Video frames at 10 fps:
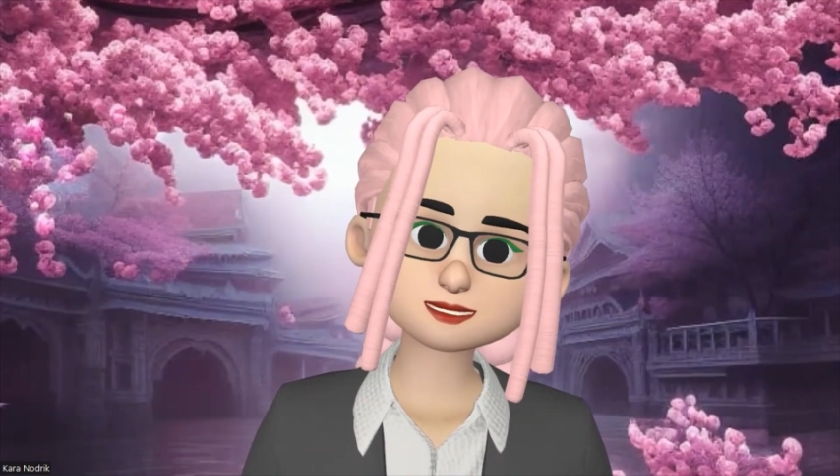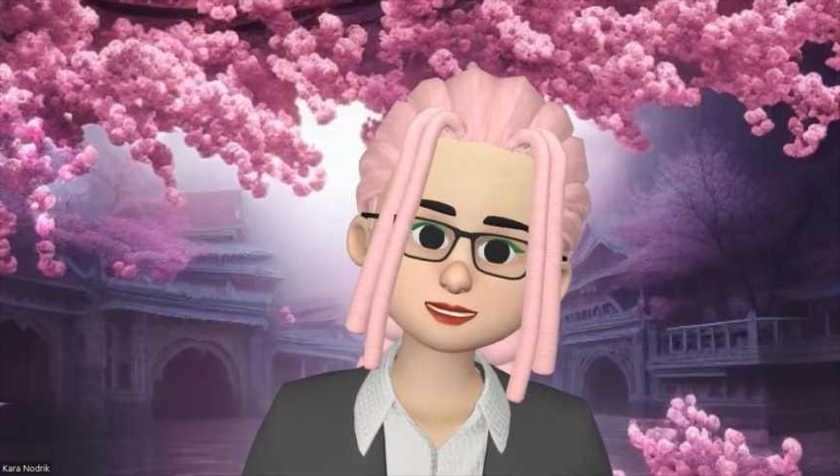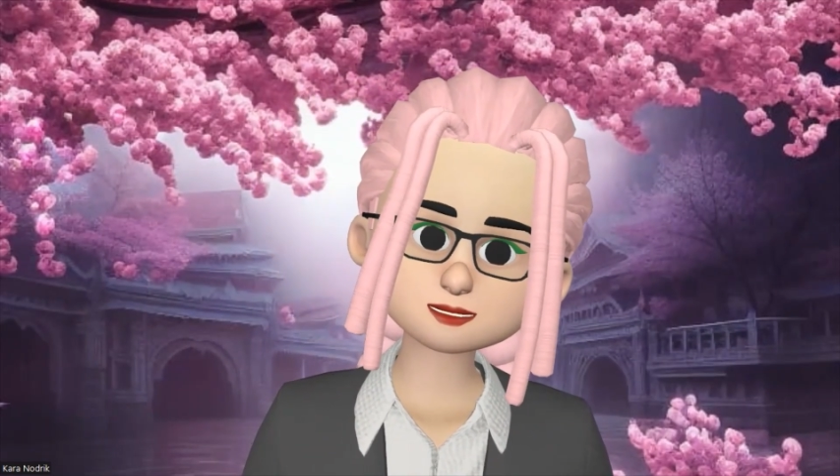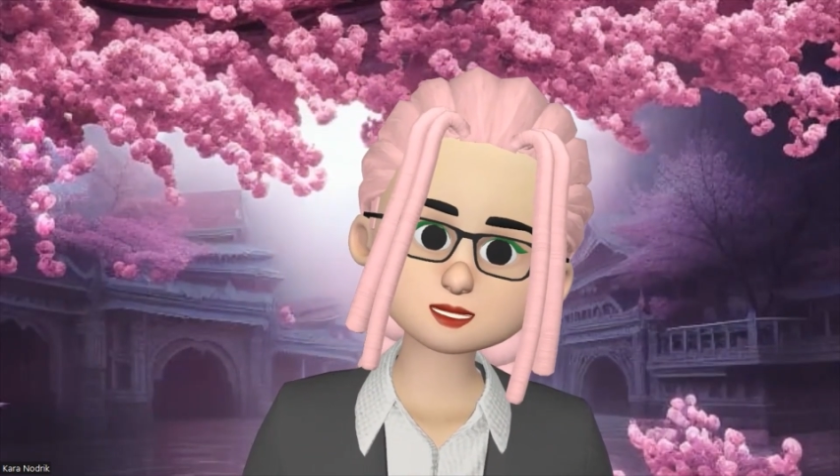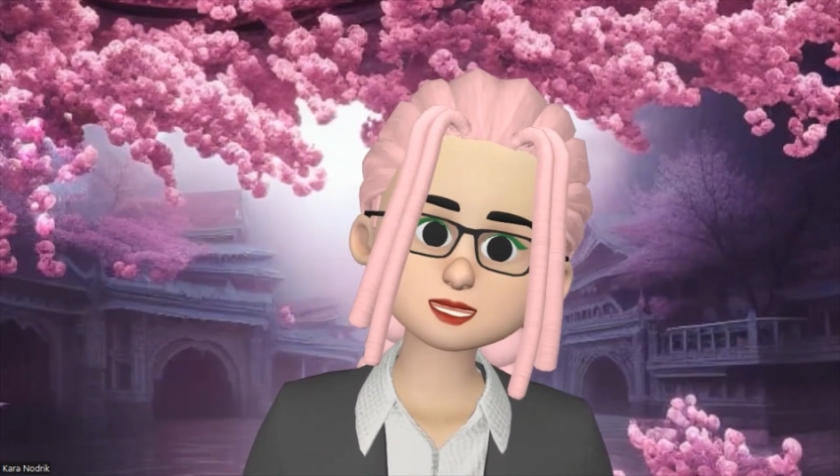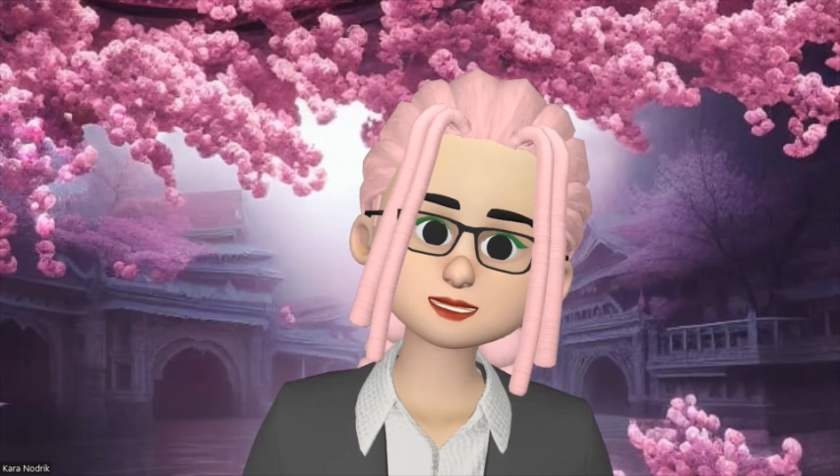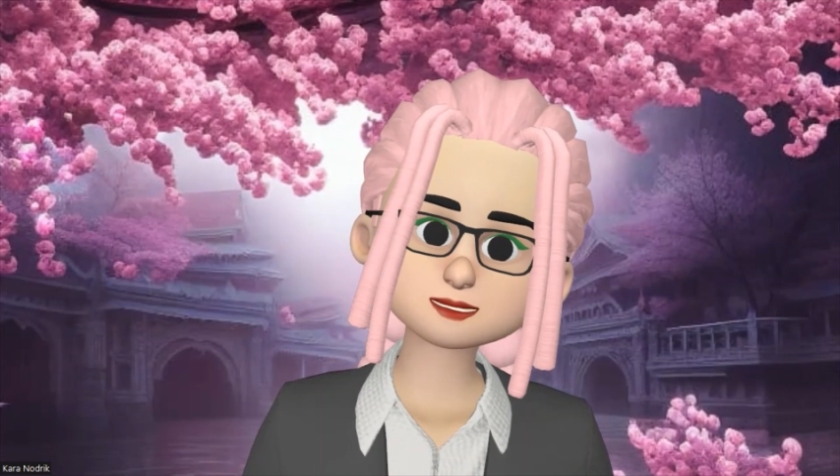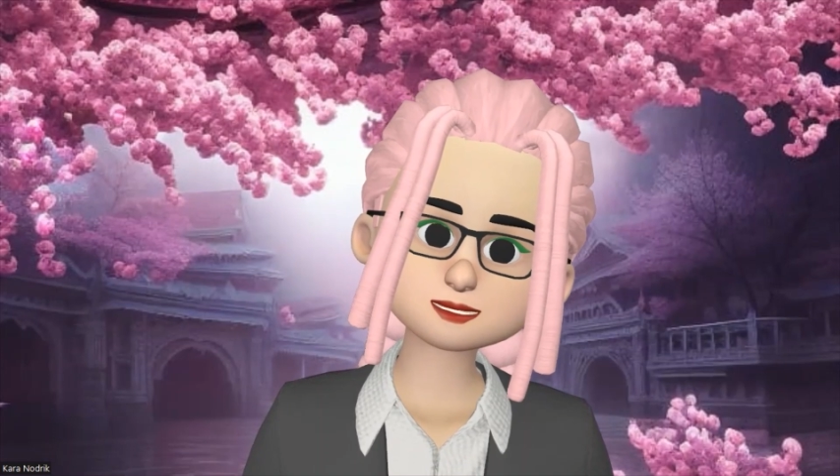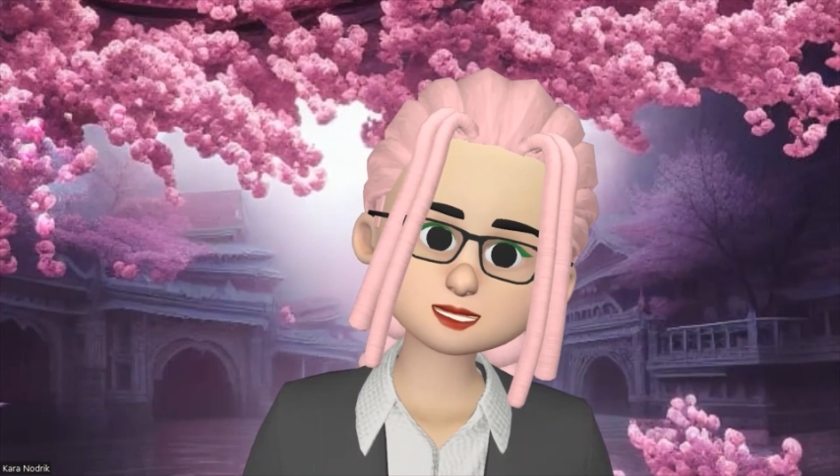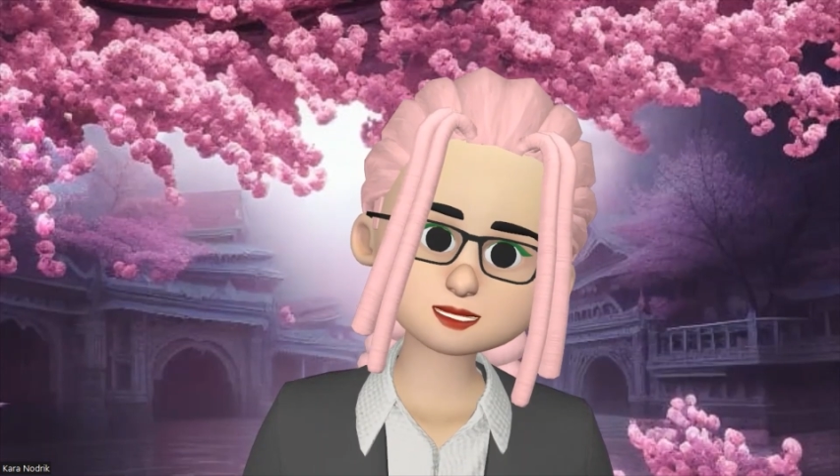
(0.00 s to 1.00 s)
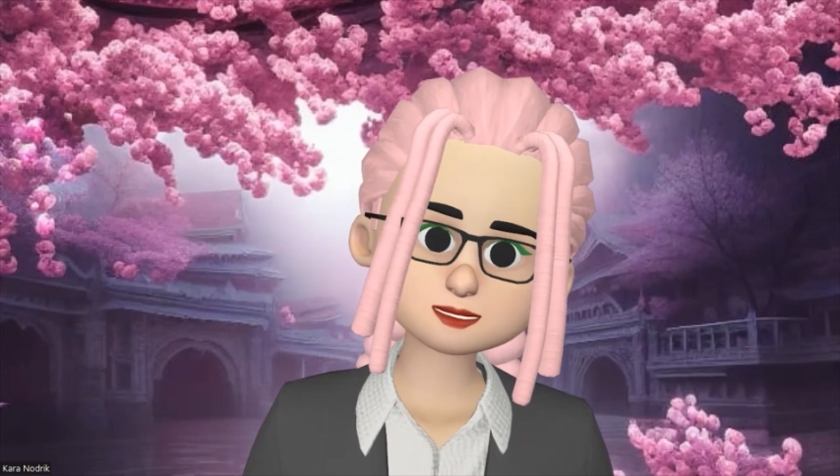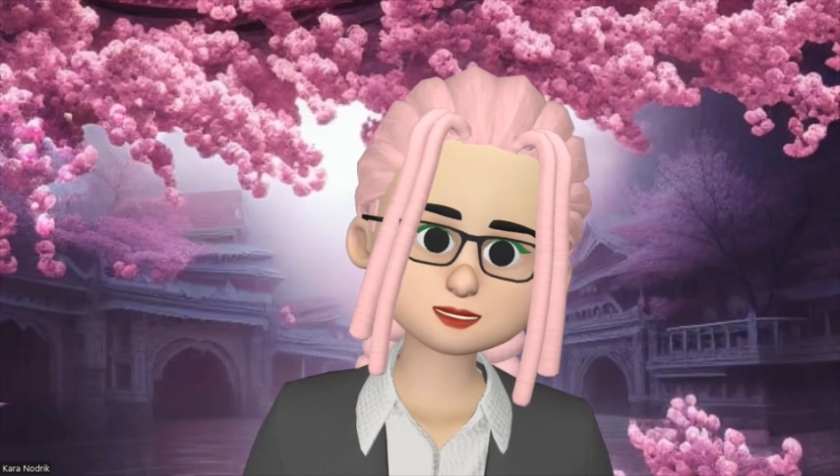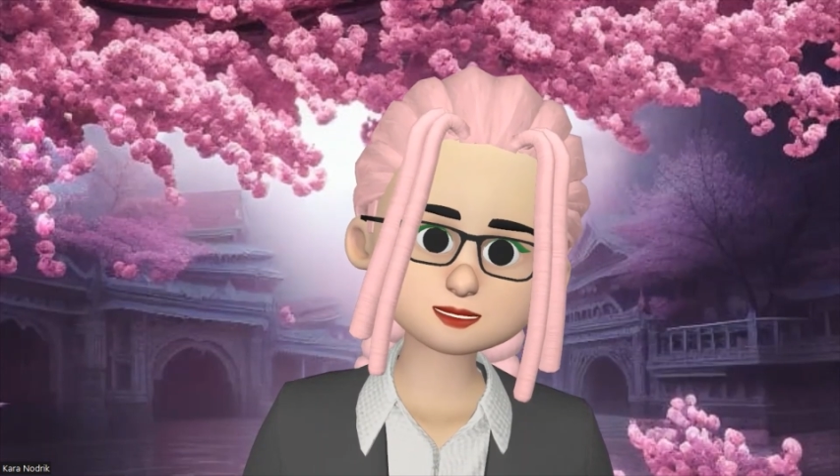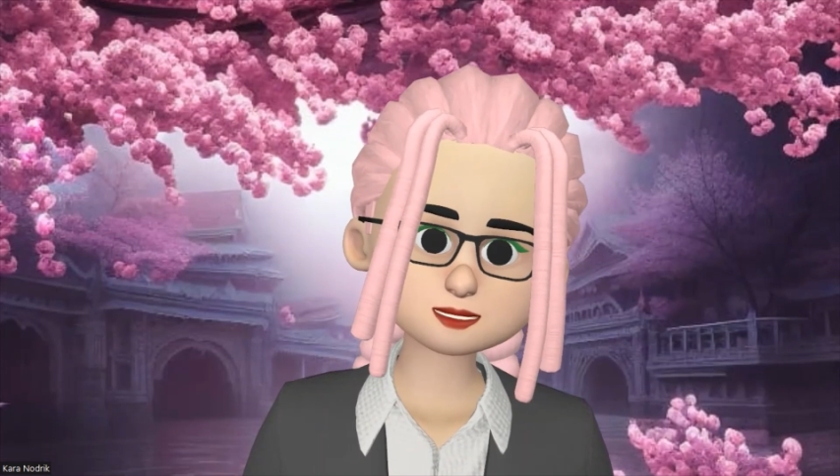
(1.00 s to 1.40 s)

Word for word: sexual orientation.